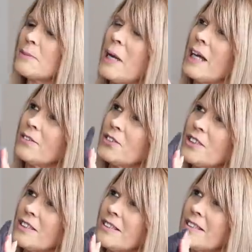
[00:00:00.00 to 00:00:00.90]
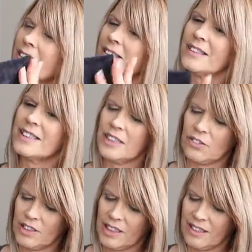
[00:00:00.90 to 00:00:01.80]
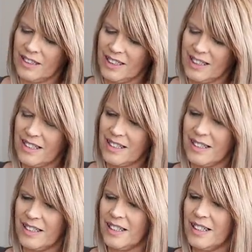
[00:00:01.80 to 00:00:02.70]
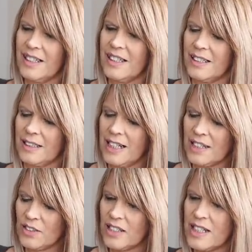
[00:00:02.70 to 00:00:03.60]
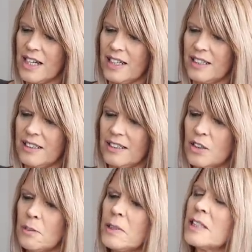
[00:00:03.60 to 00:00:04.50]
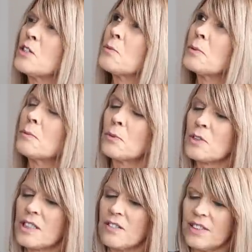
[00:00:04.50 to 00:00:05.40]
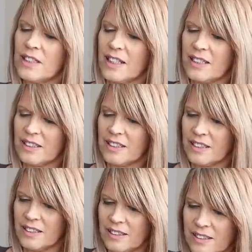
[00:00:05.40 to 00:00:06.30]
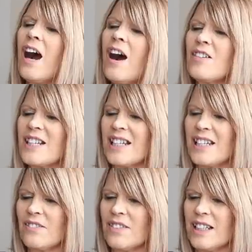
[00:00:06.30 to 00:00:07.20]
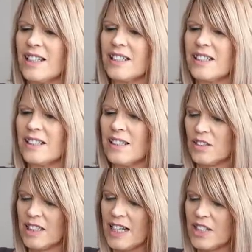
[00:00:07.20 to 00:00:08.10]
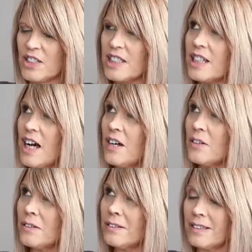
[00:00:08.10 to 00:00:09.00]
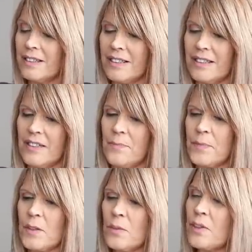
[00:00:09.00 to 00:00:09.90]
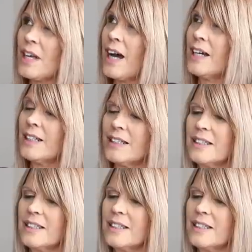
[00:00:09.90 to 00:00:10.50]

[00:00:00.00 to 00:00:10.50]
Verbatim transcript: this pouch. Yeah. This is really nice. Well, you can keep them in there. Yeah, I was going to say. You can put more stuff in there, couldn't you? Oh, yeah, lovely. Oh, so they actually go with that. There you go.